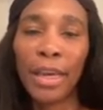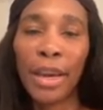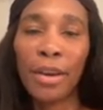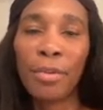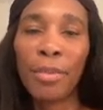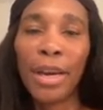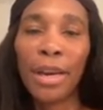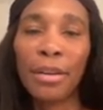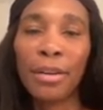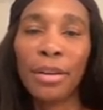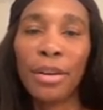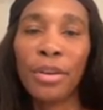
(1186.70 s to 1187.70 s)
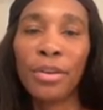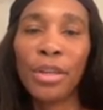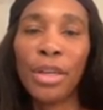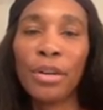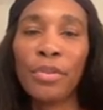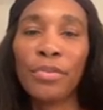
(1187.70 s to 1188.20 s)
Can't go back. You can
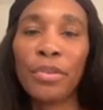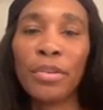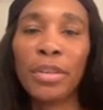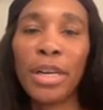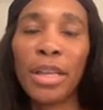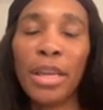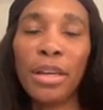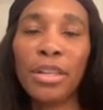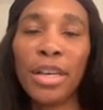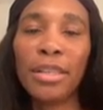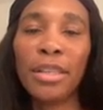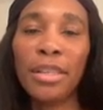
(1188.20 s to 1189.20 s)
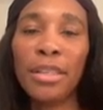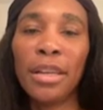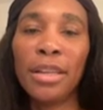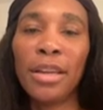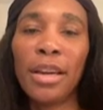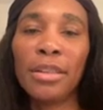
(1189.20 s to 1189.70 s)
only go forward. I think Jay-Z
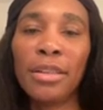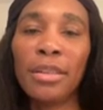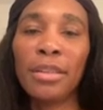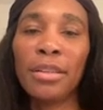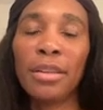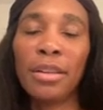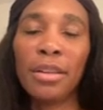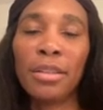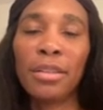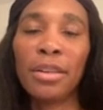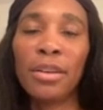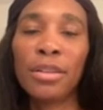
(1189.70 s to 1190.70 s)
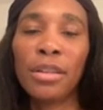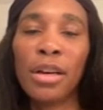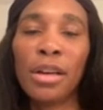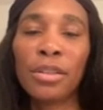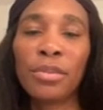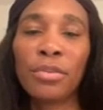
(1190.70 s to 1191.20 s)
said that in his song
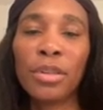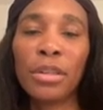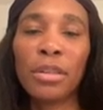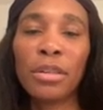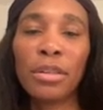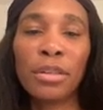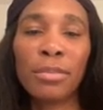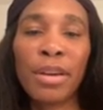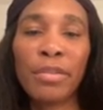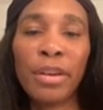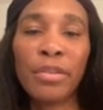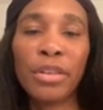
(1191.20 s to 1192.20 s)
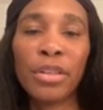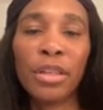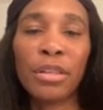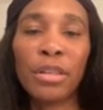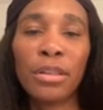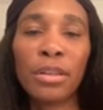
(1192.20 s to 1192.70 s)
Lost One. It's my favorite
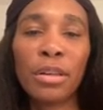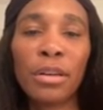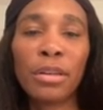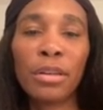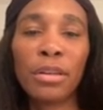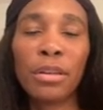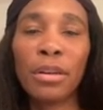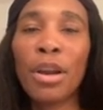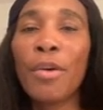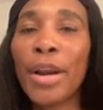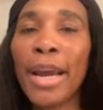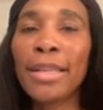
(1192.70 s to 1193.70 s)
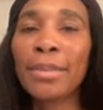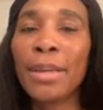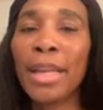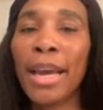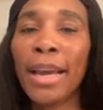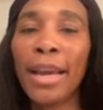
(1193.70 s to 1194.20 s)
Jay-Z song. No one asked me
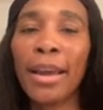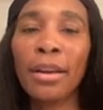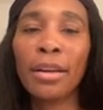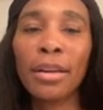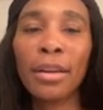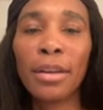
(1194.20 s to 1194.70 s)
that yet.